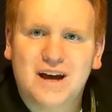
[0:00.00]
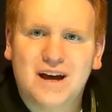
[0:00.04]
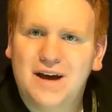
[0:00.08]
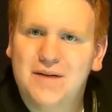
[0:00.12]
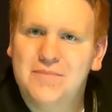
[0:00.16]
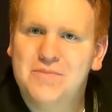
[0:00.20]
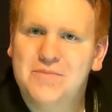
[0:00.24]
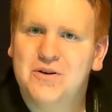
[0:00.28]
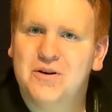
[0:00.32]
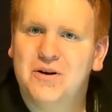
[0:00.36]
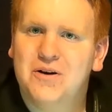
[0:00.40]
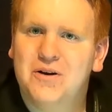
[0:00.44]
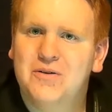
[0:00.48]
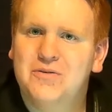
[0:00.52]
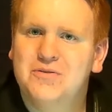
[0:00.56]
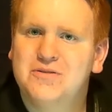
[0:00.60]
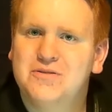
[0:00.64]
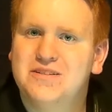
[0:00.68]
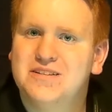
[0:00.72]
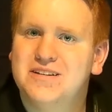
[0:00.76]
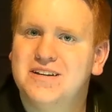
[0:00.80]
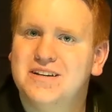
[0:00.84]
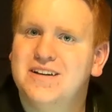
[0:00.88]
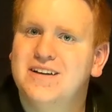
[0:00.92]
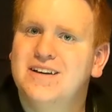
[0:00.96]
I'm your
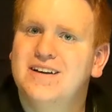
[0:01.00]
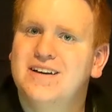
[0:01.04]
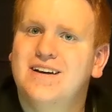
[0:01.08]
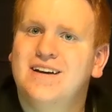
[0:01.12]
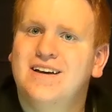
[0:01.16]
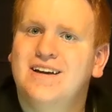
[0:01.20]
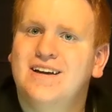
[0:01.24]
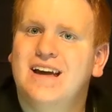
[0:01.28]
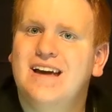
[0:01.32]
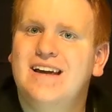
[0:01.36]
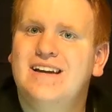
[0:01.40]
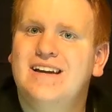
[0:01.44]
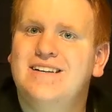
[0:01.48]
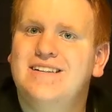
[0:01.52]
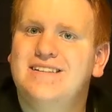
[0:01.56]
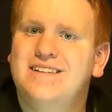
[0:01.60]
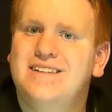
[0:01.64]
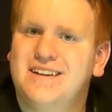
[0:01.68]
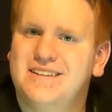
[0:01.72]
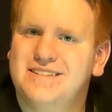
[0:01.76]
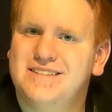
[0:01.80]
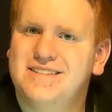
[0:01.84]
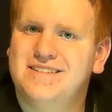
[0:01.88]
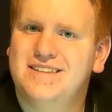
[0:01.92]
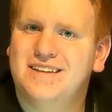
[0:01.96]
host, Caden
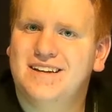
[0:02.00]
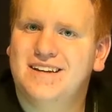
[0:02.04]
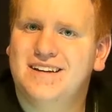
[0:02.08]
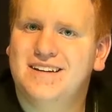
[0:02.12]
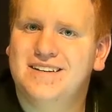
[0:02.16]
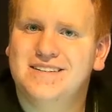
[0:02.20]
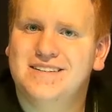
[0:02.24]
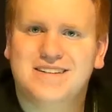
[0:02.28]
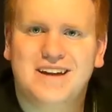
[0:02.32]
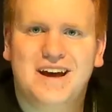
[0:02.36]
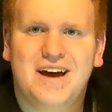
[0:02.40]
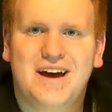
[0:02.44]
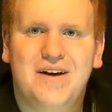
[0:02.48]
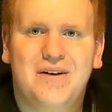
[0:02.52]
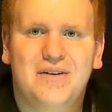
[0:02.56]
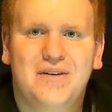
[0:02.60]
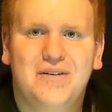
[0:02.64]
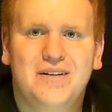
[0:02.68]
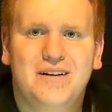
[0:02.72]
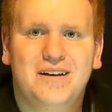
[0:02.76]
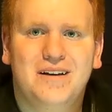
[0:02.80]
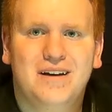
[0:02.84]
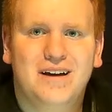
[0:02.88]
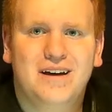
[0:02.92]
Does Things. Now,